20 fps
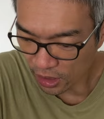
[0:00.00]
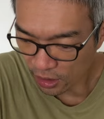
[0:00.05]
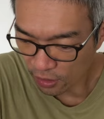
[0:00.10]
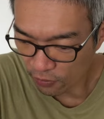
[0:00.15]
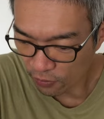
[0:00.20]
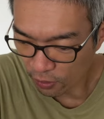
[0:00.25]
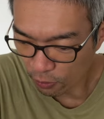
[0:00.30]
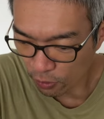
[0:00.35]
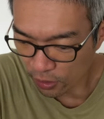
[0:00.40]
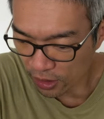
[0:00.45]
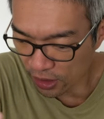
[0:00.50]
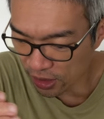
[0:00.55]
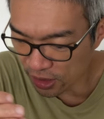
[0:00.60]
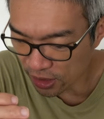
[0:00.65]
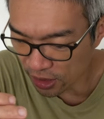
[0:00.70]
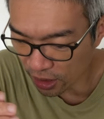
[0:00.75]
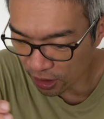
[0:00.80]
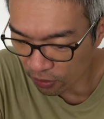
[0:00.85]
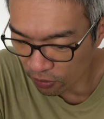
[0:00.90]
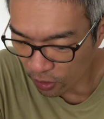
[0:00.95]
even we
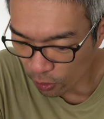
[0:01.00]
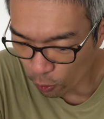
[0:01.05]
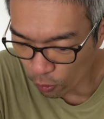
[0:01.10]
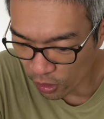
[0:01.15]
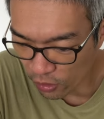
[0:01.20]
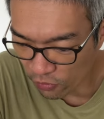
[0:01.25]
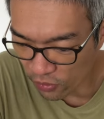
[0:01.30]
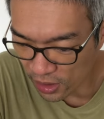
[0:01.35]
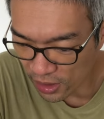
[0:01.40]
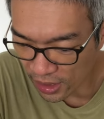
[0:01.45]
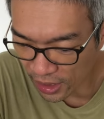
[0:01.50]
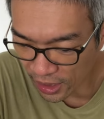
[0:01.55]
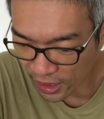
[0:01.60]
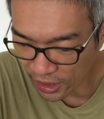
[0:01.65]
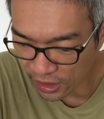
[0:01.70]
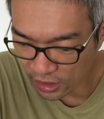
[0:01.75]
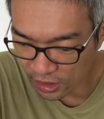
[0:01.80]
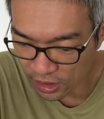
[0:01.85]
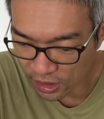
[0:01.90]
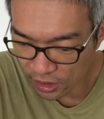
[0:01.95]
discount the wavy
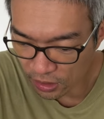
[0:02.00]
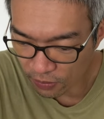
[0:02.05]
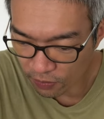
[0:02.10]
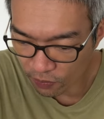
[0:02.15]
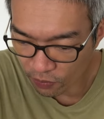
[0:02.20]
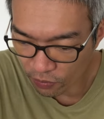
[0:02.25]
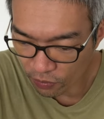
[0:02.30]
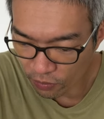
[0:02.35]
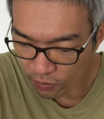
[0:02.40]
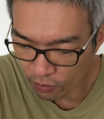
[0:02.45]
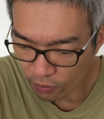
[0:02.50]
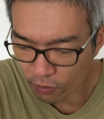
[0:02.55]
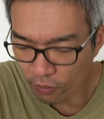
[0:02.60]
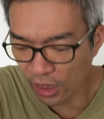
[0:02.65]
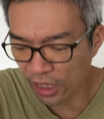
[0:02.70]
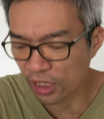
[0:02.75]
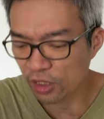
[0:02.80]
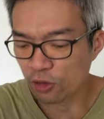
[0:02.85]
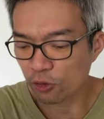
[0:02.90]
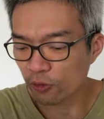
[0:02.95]
lines,
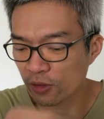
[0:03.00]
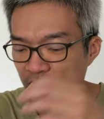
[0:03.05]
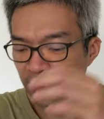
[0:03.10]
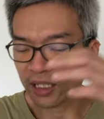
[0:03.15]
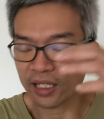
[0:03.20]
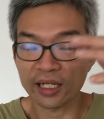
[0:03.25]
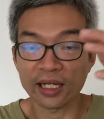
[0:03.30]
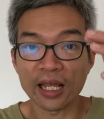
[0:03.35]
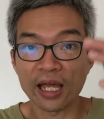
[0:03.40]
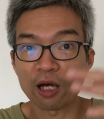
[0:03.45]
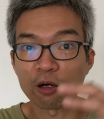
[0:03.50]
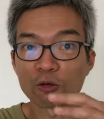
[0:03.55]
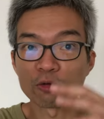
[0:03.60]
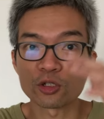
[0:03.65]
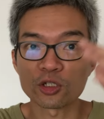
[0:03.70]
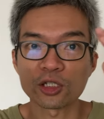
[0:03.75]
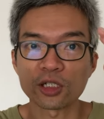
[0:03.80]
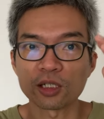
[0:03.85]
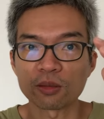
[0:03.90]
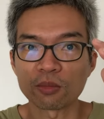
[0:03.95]
but it's always like an L
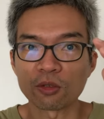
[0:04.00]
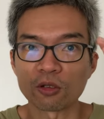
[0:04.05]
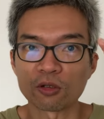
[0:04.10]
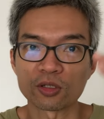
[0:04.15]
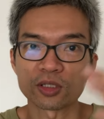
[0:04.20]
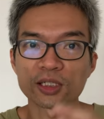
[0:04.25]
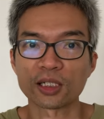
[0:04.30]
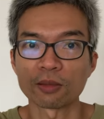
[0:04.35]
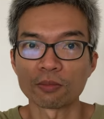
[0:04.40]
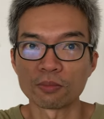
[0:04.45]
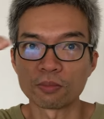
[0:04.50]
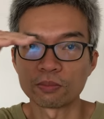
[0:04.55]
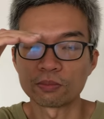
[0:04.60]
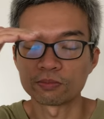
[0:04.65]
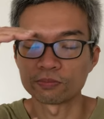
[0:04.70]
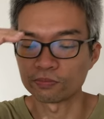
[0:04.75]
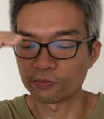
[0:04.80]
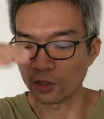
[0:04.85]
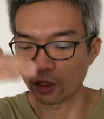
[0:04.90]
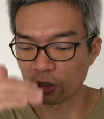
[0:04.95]
shape or some
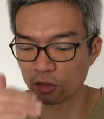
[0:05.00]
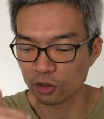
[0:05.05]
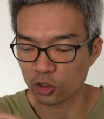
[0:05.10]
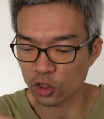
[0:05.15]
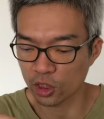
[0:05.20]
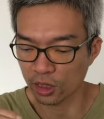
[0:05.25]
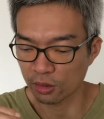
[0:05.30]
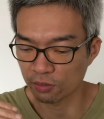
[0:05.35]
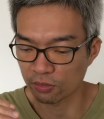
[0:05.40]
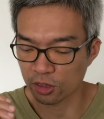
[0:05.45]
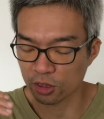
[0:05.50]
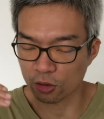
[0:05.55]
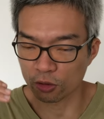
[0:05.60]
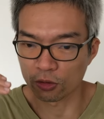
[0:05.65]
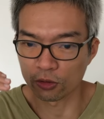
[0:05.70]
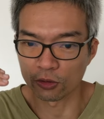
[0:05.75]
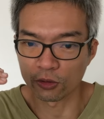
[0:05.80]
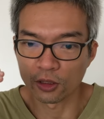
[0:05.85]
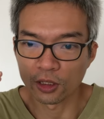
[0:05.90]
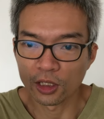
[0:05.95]
odd shape.
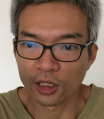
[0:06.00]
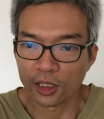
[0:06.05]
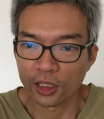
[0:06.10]
So